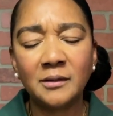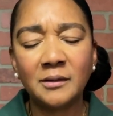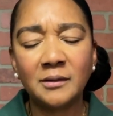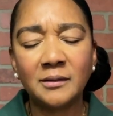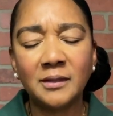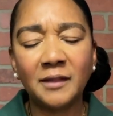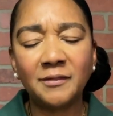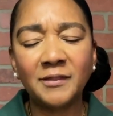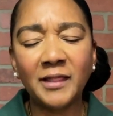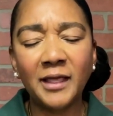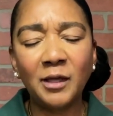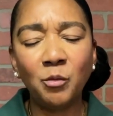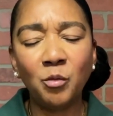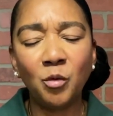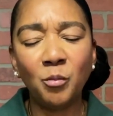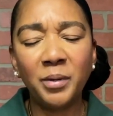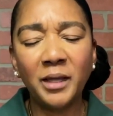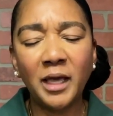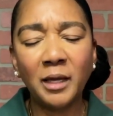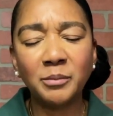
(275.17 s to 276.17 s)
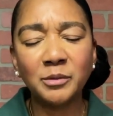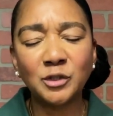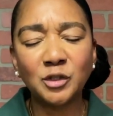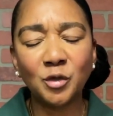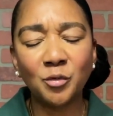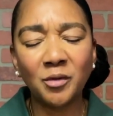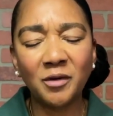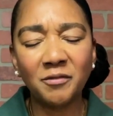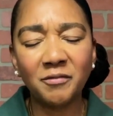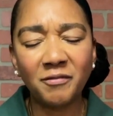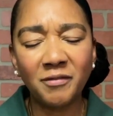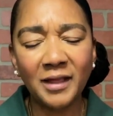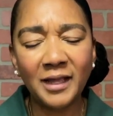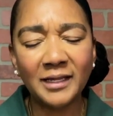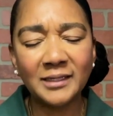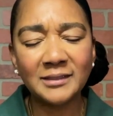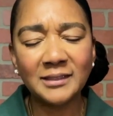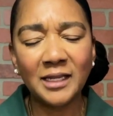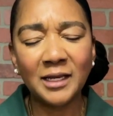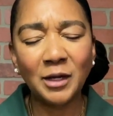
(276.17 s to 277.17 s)
that they will be able to
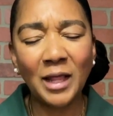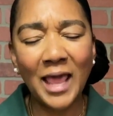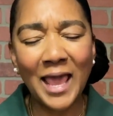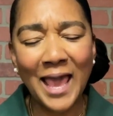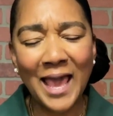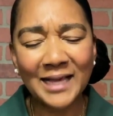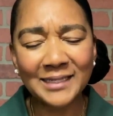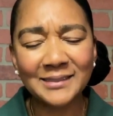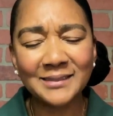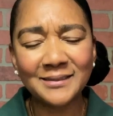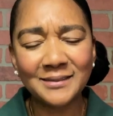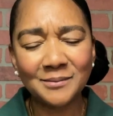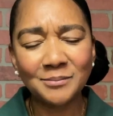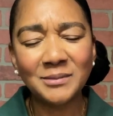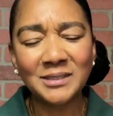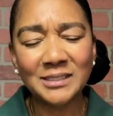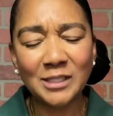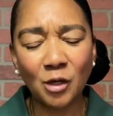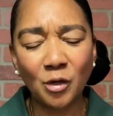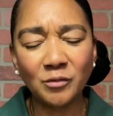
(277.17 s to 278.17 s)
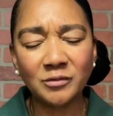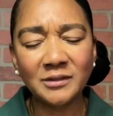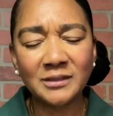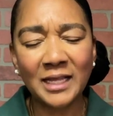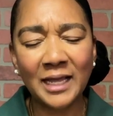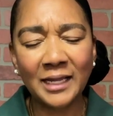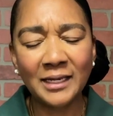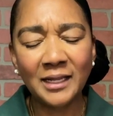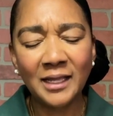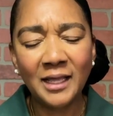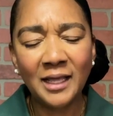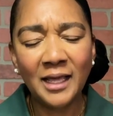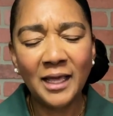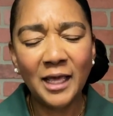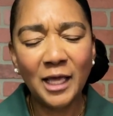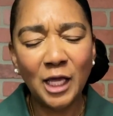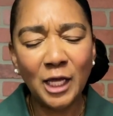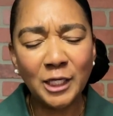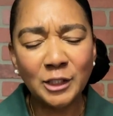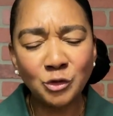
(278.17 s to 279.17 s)
reflect and ask themselves that
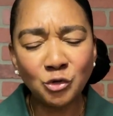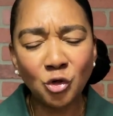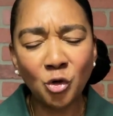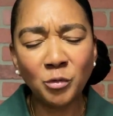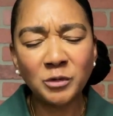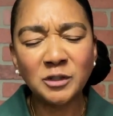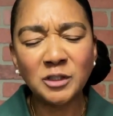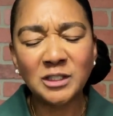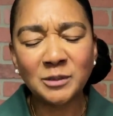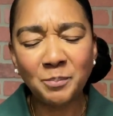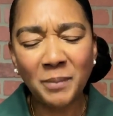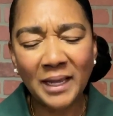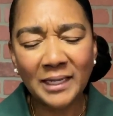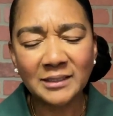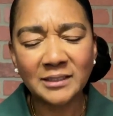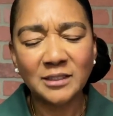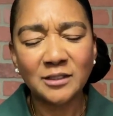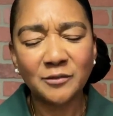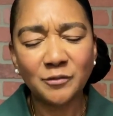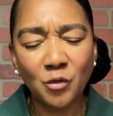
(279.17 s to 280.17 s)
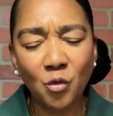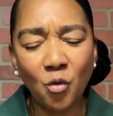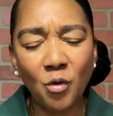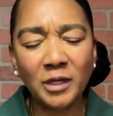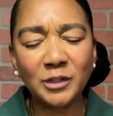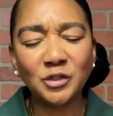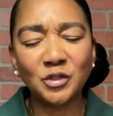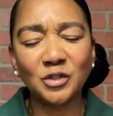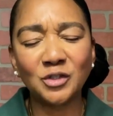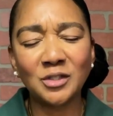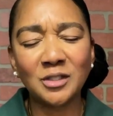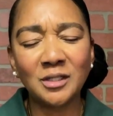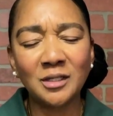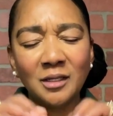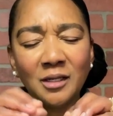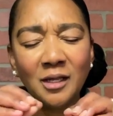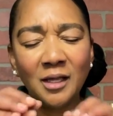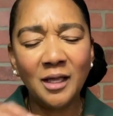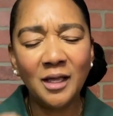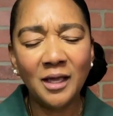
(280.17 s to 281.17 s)
introspective question.
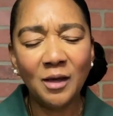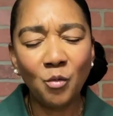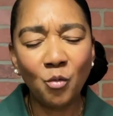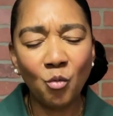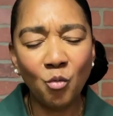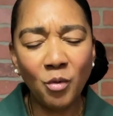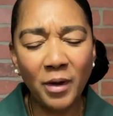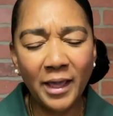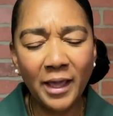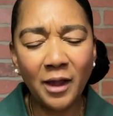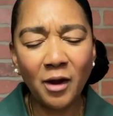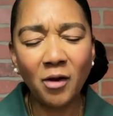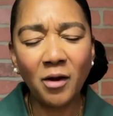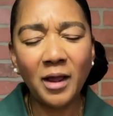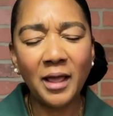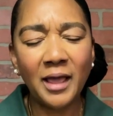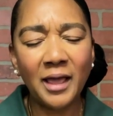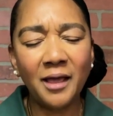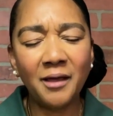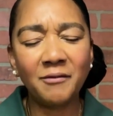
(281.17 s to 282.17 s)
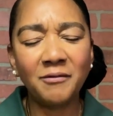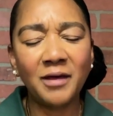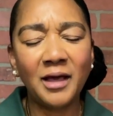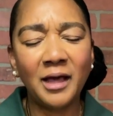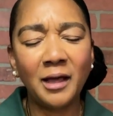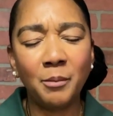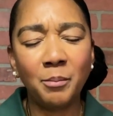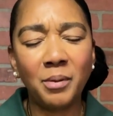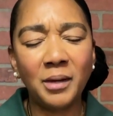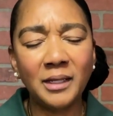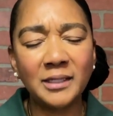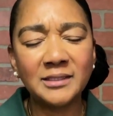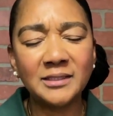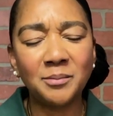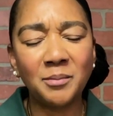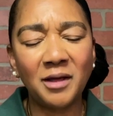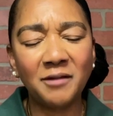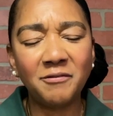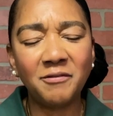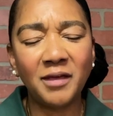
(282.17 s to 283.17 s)
Where have I placed
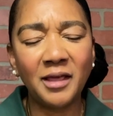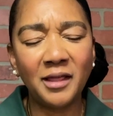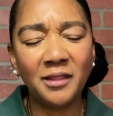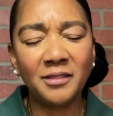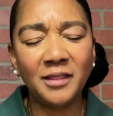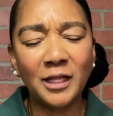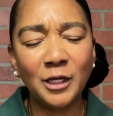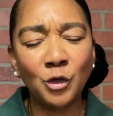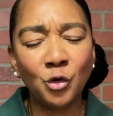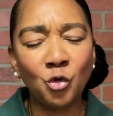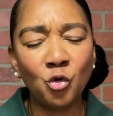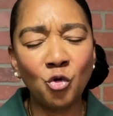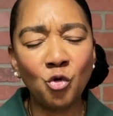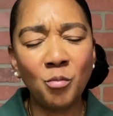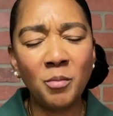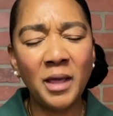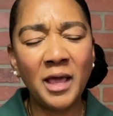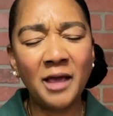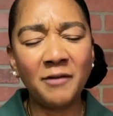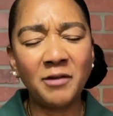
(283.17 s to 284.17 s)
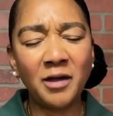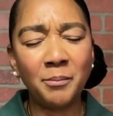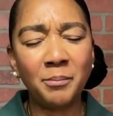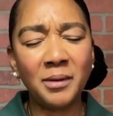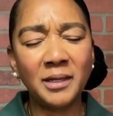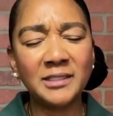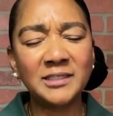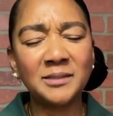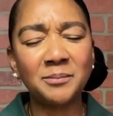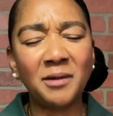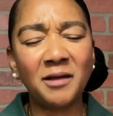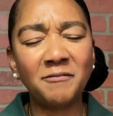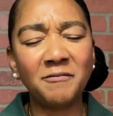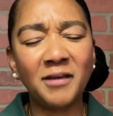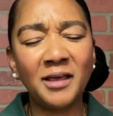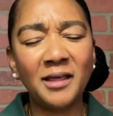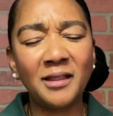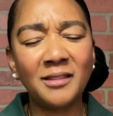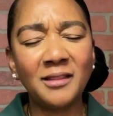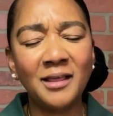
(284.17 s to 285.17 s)
my faith? In whom have I placed my
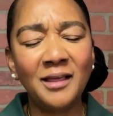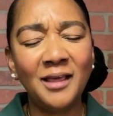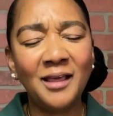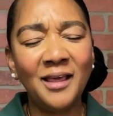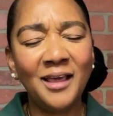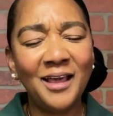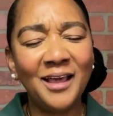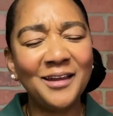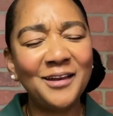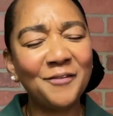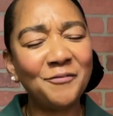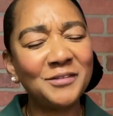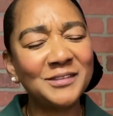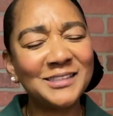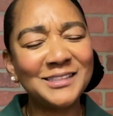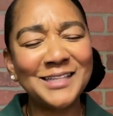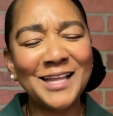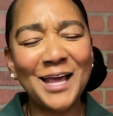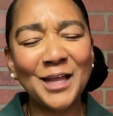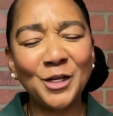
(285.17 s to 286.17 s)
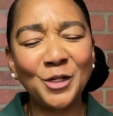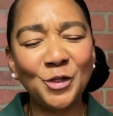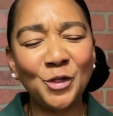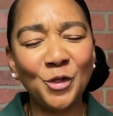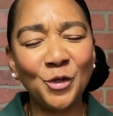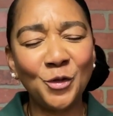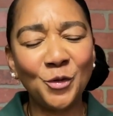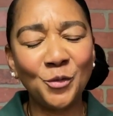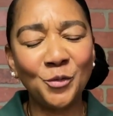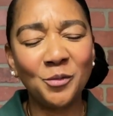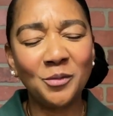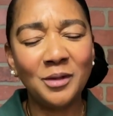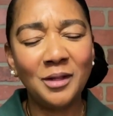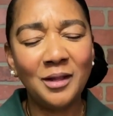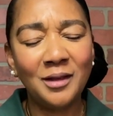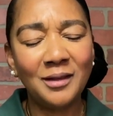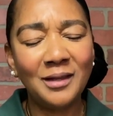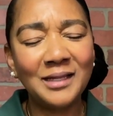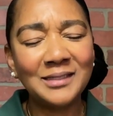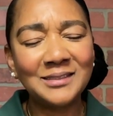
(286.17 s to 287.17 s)
faith? And if it's not in you,
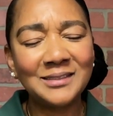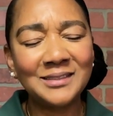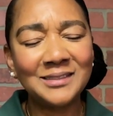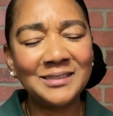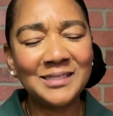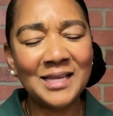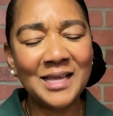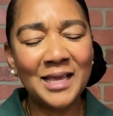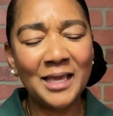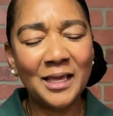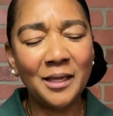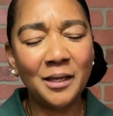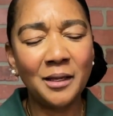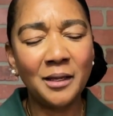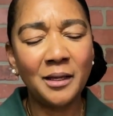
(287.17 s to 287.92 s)
let today